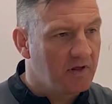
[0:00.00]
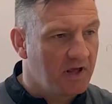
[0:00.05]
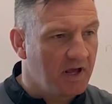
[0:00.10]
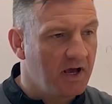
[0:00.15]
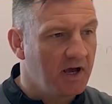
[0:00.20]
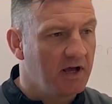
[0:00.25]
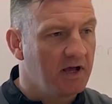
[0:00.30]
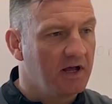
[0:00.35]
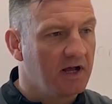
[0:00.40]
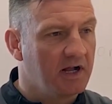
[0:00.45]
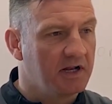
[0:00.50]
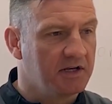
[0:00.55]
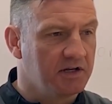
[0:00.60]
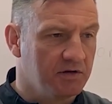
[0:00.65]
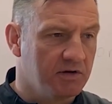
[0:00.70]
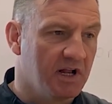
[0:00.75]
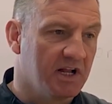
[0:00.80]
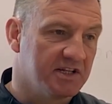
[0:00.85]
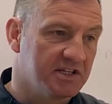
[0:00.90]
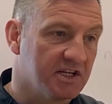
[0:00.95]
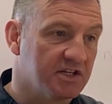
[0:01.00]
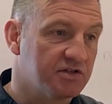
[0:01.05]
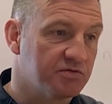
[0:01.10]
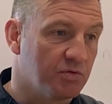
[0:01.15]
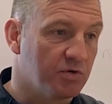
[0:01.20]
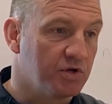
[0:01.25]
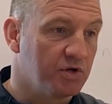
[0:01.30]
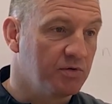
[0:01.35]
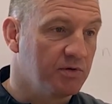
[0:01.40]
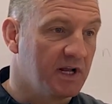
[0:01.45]
Yeah, and that's
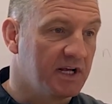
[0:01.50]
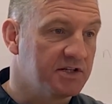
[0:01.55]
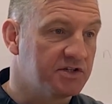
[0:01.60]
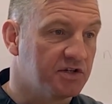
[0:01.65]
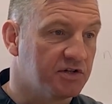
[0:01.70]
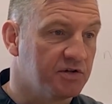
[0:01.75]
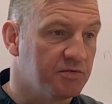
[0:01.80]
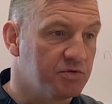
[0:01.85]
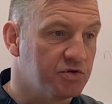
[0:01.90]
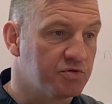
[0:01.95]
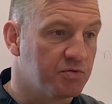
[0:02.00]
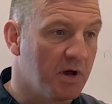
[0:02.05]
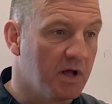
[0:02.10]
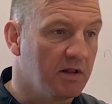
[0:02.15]
what you like to do as well?